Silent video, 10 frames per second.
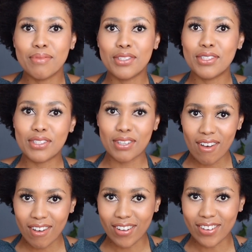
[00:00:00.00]

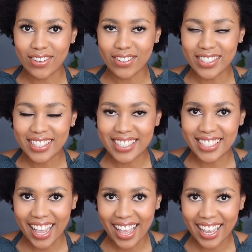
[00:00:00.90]
So
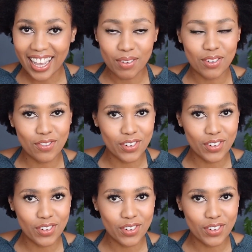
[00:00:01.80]
today, well,